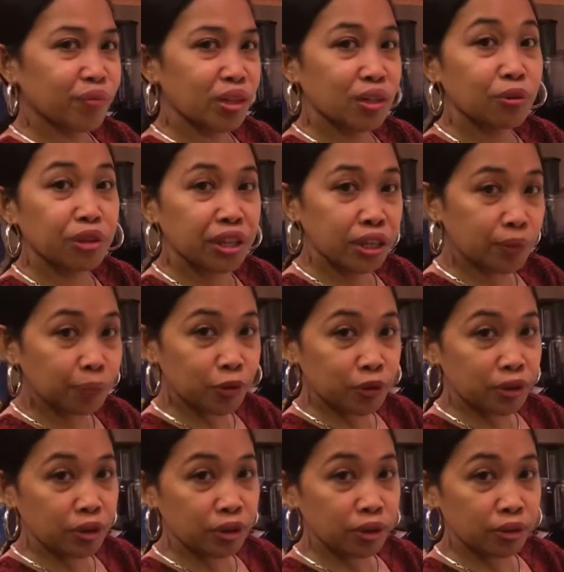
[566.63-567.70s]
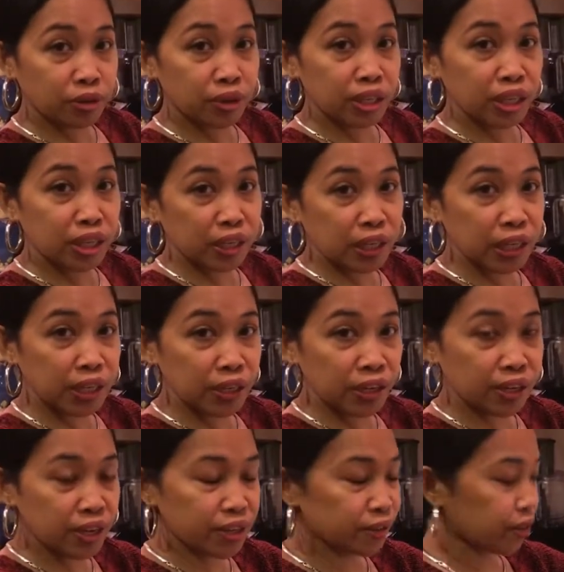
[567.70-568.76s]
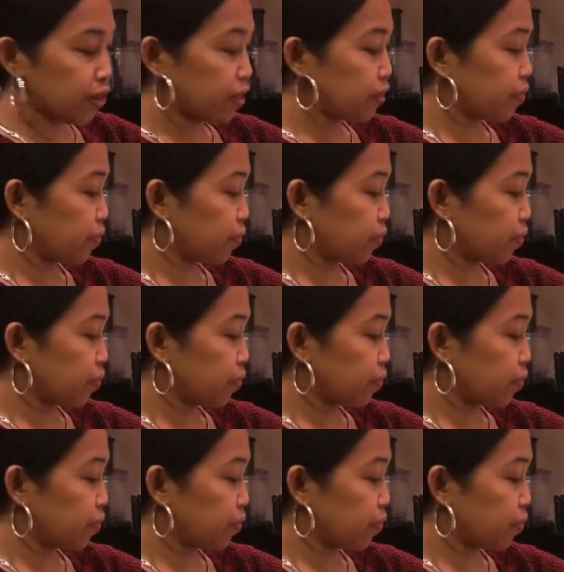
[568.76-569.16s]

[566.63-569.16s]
ready for rolling later.